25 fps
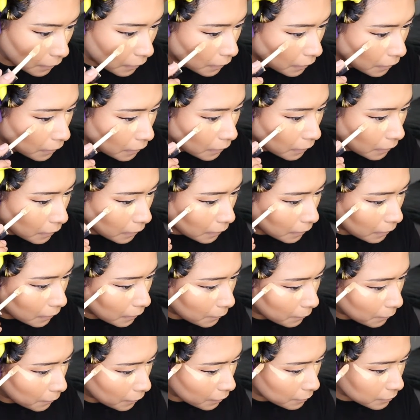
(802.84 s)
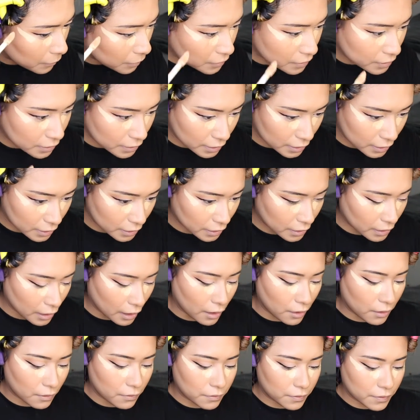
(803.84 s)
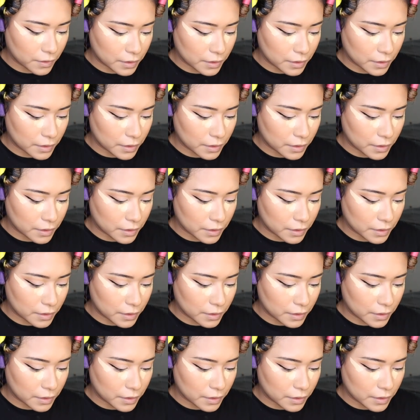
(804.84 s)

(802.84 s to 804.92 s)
and up. I'm using the e.l.f.